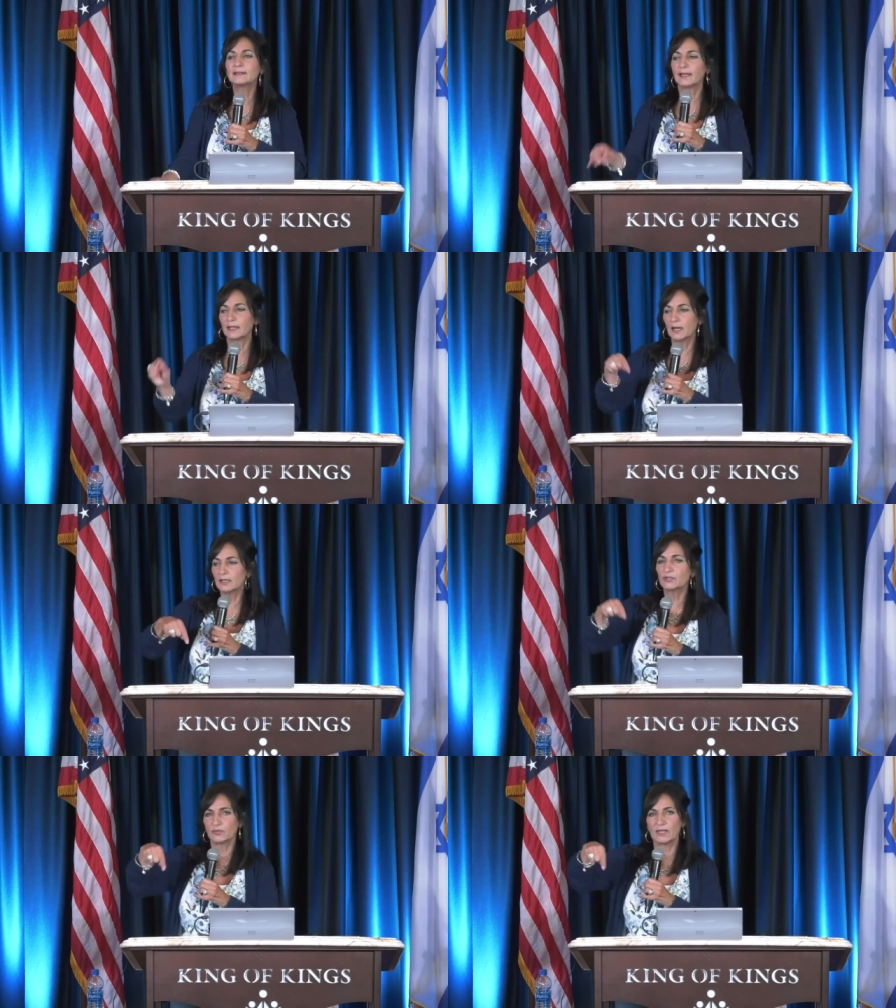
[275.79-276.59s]
that's
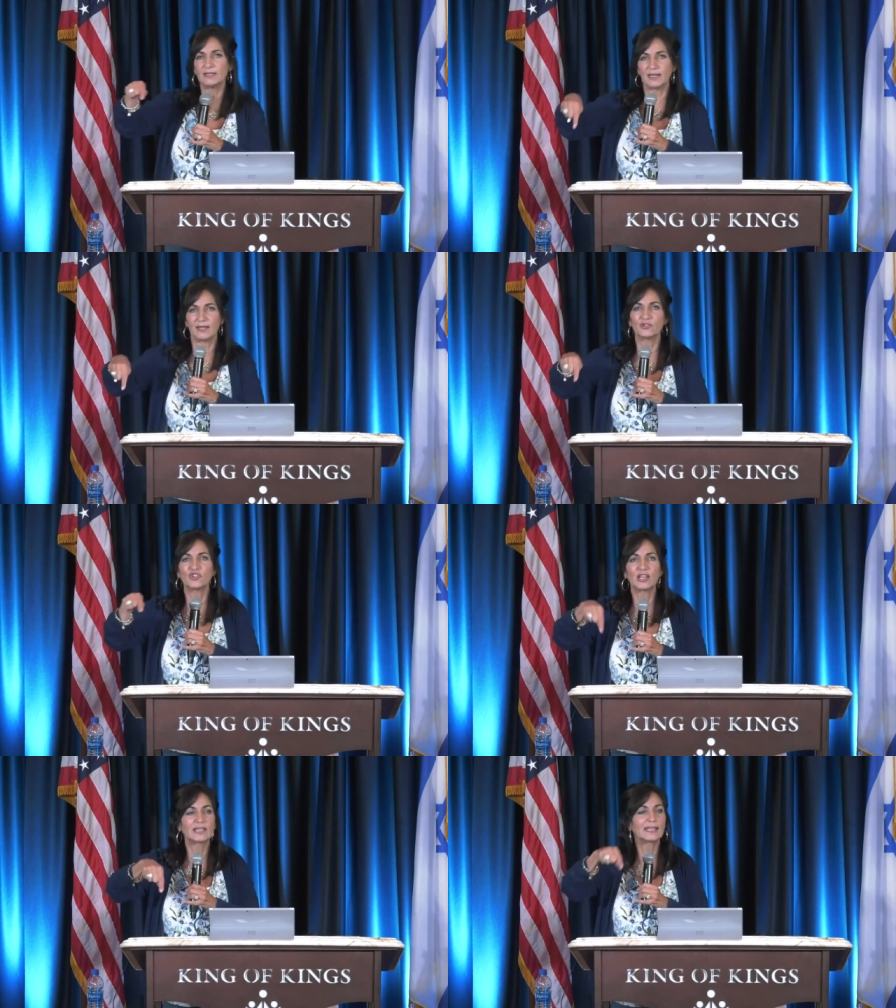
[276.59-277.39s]
like us right
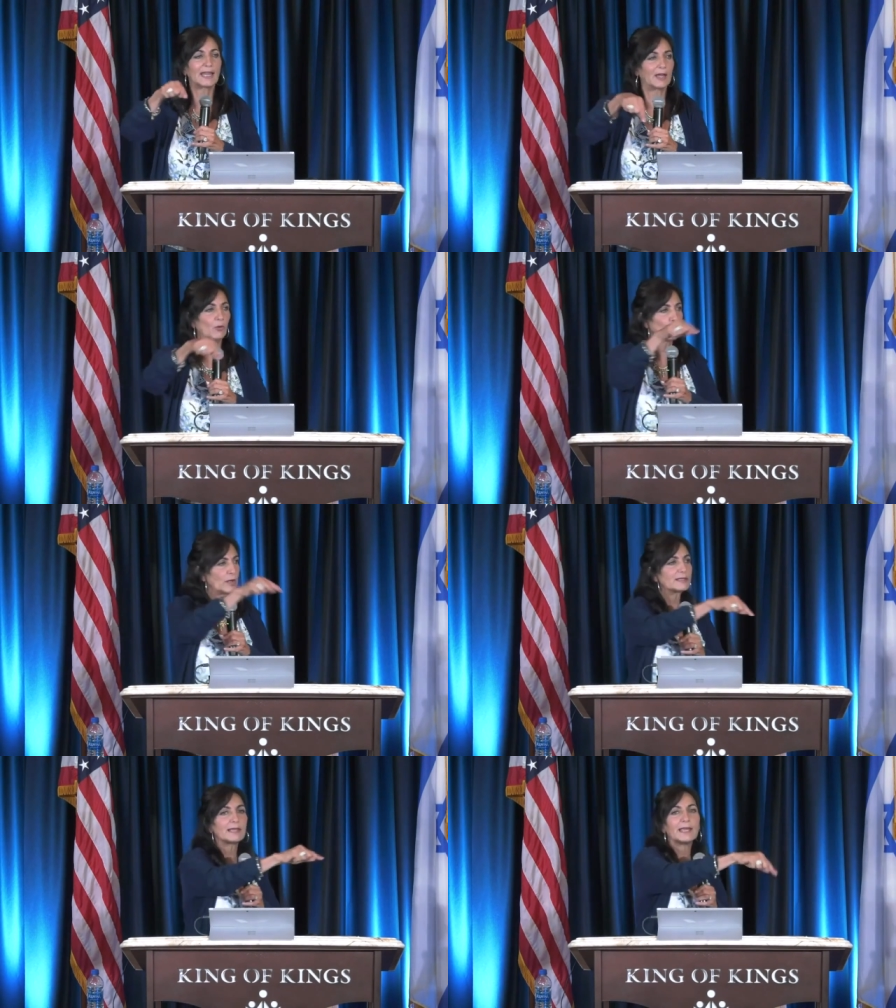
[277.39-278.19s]
now checking
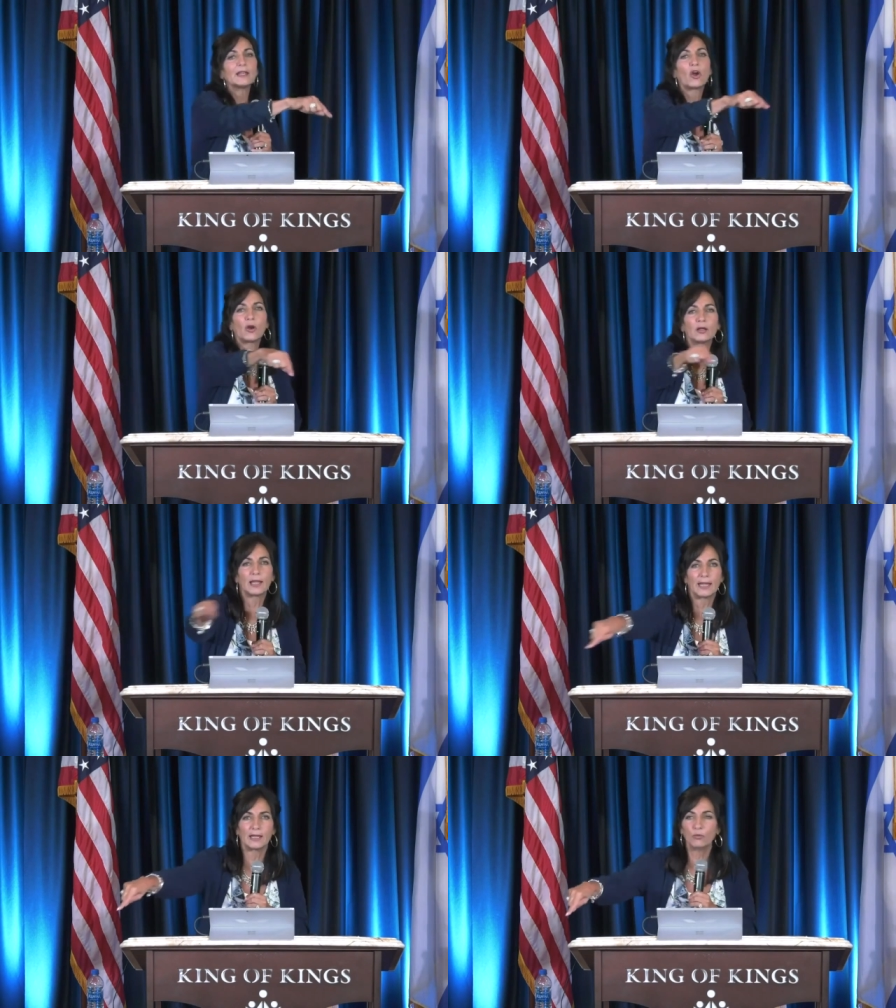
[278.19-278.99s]
out what's in
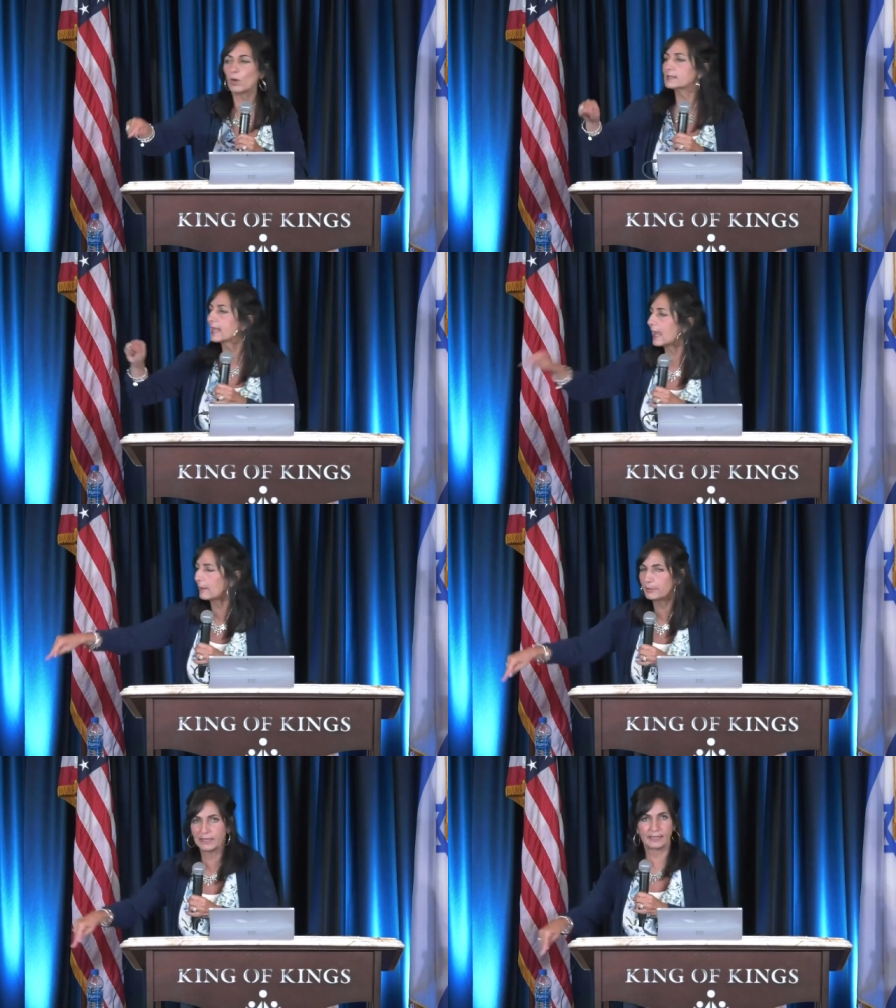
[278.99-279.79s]
our land, what's
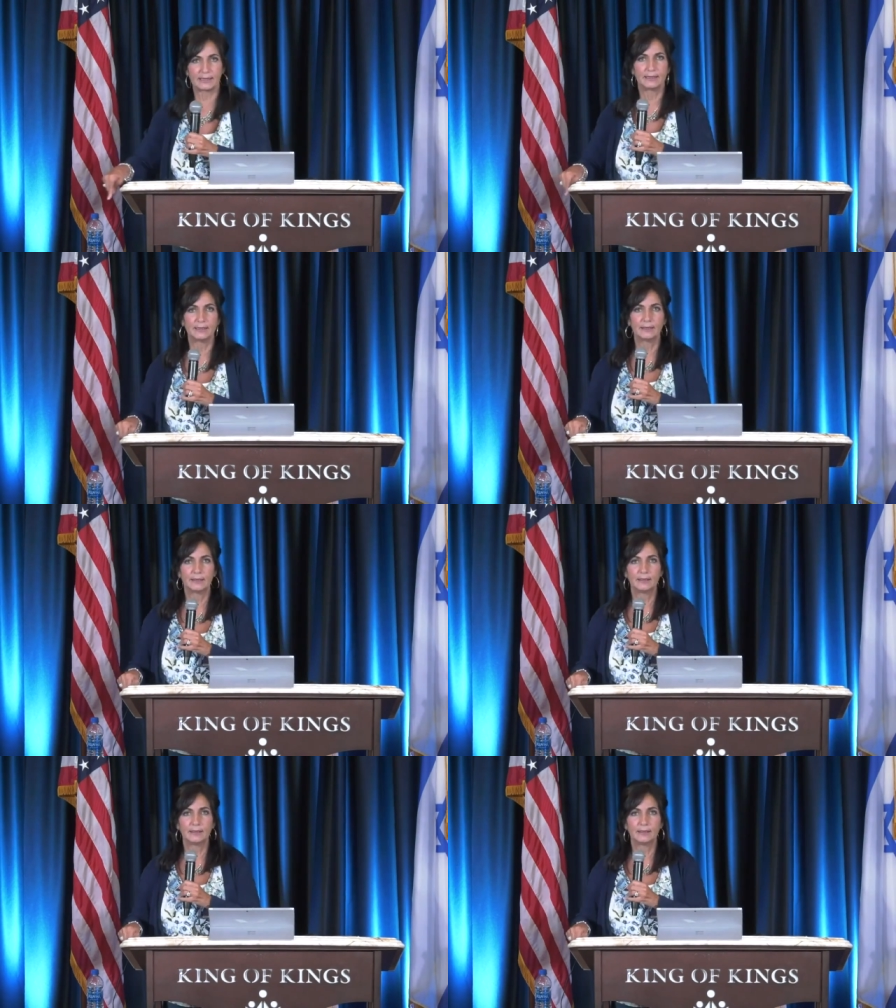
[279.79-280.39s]
happening.